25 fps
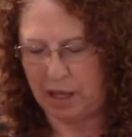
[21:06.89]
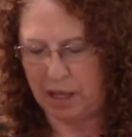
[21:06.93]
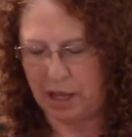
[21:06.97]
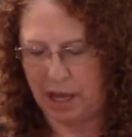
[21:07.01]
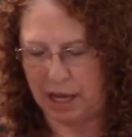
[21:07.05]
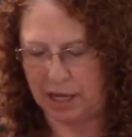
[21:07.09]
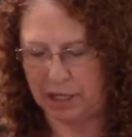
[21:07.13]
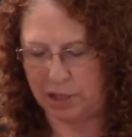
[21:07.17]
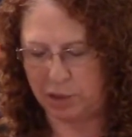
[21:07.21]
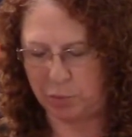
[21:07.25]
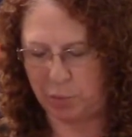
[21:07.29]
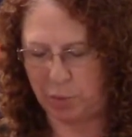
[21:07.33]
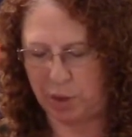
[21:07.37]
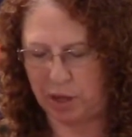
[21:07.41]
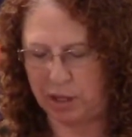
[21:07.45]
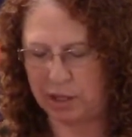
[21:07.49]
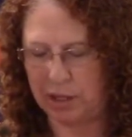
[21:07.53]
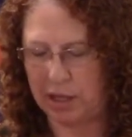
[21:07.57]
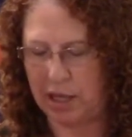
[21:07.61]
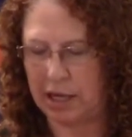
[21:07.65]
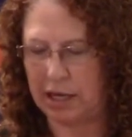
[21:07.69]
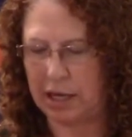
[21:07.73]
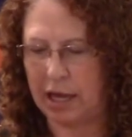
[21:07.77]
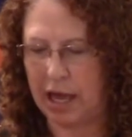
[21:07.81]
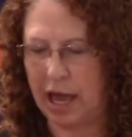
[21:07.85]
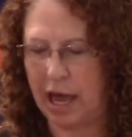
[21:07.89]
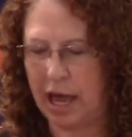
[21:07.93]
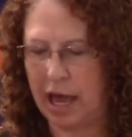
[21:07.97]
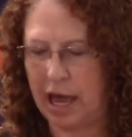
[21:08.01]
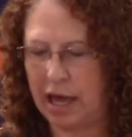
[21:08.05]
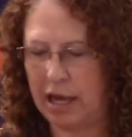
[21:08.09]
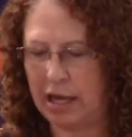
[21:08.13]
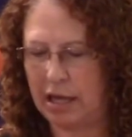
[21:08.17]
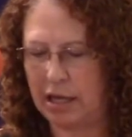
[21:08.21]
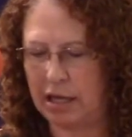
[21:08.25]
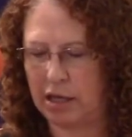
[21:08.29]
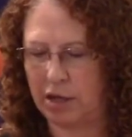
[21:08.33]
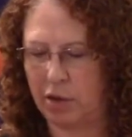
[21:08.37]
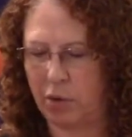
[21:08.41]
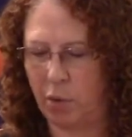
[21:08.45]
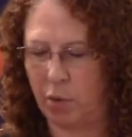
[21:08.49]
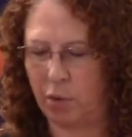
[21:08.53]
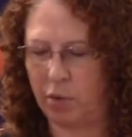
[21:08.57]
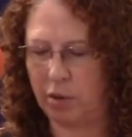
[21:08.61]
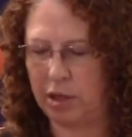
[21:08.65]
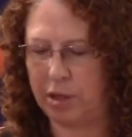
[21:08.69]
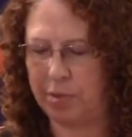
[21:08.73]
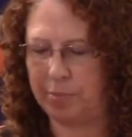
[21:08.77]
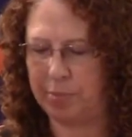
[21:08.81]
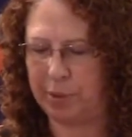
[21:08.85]
I dwell on a high and
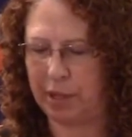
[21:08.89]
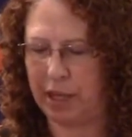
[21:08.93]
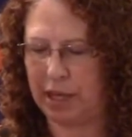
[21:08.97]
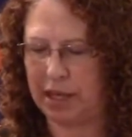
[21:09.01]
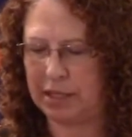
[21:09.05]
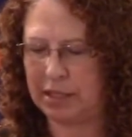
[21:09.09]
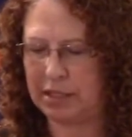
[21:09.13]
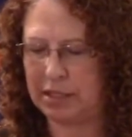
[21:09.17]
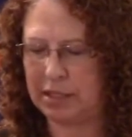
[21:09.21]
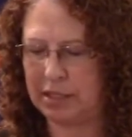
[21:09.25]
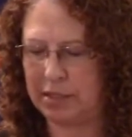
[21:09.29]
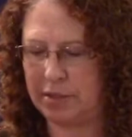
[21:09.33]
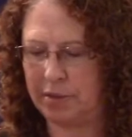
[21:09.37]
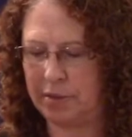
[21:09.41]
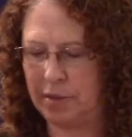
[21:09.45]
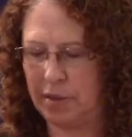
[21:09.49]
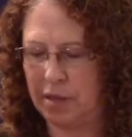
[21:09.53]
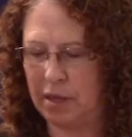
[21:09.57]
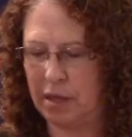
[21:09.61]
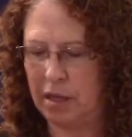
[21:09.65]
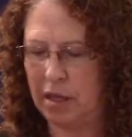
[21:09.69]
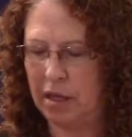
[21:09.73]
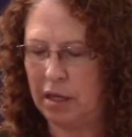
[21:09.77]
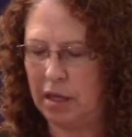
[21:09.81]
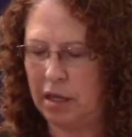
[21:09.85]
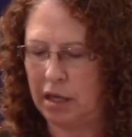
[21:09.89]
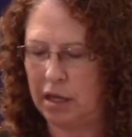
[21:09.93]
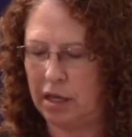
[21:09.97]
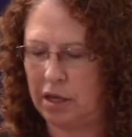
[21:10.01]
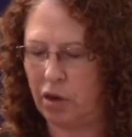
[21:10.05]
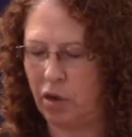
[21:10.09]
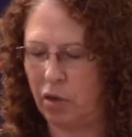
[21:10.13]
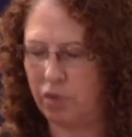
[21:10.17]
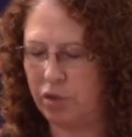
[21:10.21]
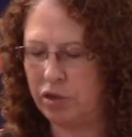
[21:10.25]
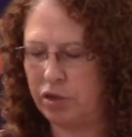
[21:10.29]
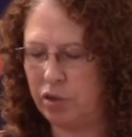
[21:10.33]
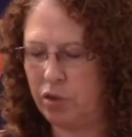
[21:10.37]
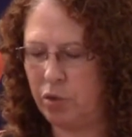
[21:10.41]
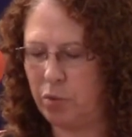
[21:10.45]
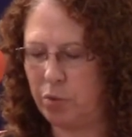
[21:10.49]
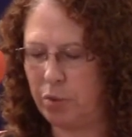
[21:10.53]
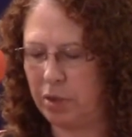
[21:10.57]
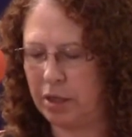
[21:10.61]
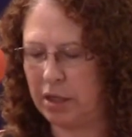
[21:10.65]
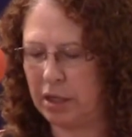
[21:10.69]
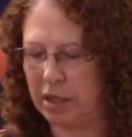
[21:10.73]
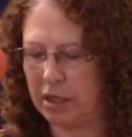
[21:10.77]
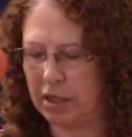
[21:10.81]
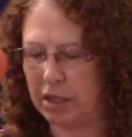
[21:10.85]
holy place, and also
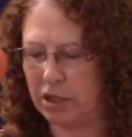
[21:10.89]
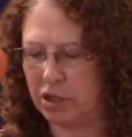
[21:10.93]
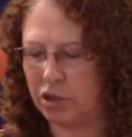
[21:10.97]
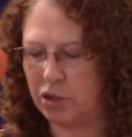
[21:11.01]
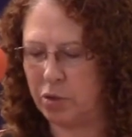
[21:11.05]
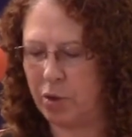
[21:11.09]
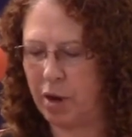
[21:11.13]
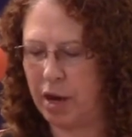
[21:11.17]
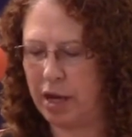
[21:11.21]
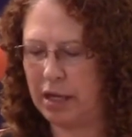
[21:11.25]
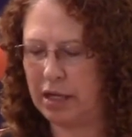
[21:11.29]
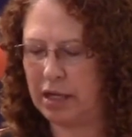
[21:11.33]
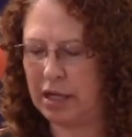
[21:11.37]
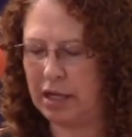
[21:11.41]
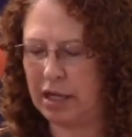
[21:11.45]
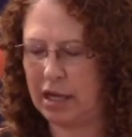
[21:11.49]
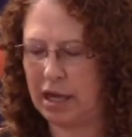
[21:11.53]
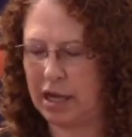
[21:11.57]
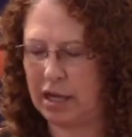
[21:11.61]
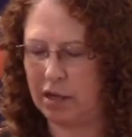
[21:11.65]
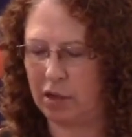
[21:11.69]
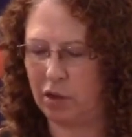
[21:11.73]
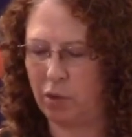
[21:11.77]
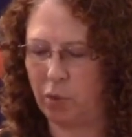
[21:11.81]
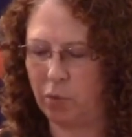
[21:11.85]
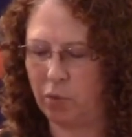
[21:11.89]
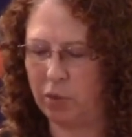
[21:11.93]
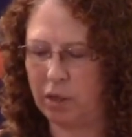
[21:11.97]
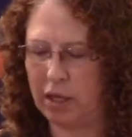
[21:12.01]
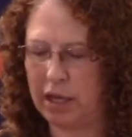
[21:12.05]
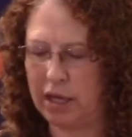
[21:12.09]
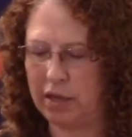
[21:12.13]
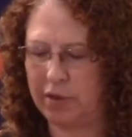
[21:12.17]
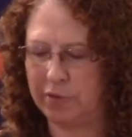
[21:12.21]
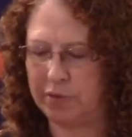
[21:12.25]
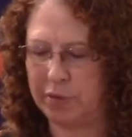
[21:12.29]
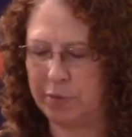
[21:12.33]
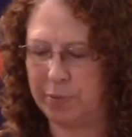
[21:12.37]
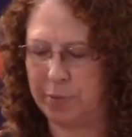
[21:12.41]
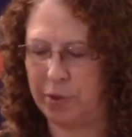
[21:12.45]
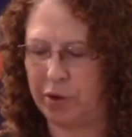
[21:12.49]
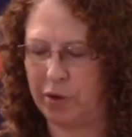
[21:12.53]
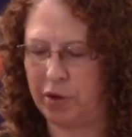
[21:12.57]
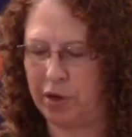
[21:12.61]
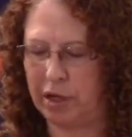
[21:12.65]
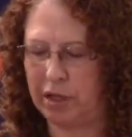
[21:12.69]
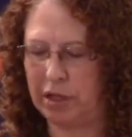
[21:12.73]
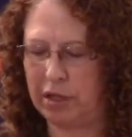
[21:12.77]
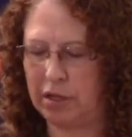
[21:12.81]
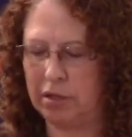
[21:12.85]
with the contrite and lowly of
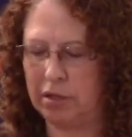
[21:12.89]
spirit,